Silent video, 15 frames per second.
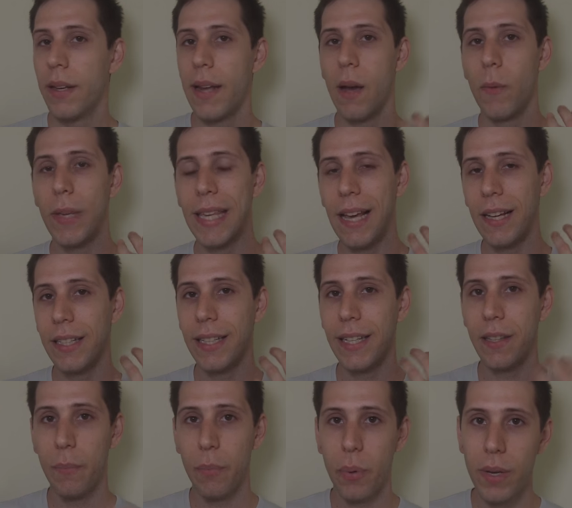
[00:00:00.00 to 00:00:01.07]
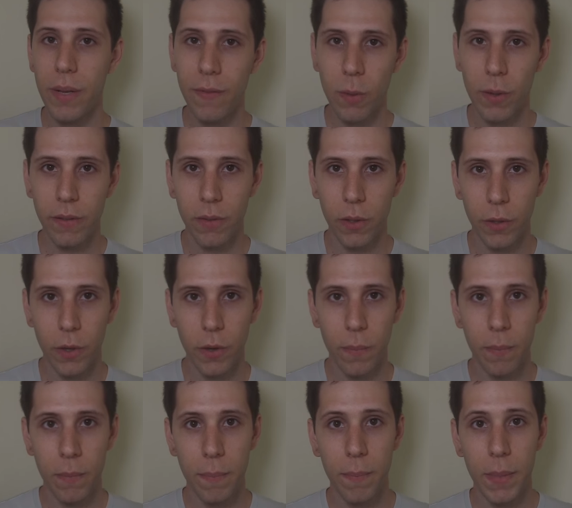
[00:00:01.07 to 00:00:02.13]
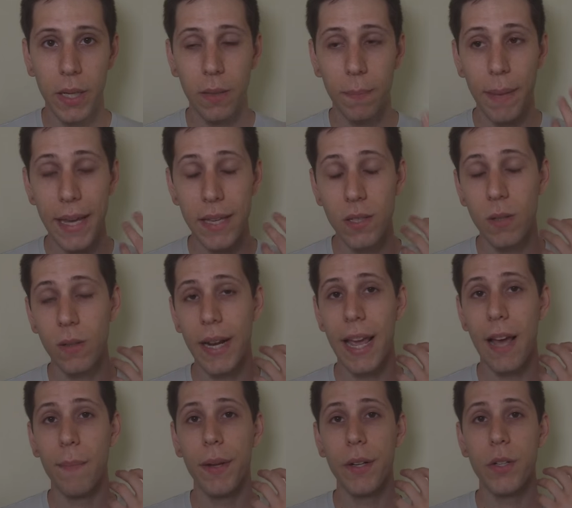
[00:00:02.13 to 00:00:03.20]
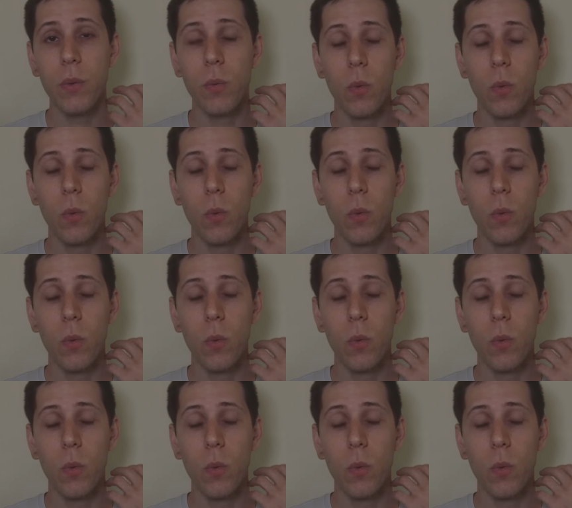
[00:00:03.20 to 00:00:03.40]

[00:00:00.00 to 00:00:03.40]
Now we calculate the pre-boil volume based on how much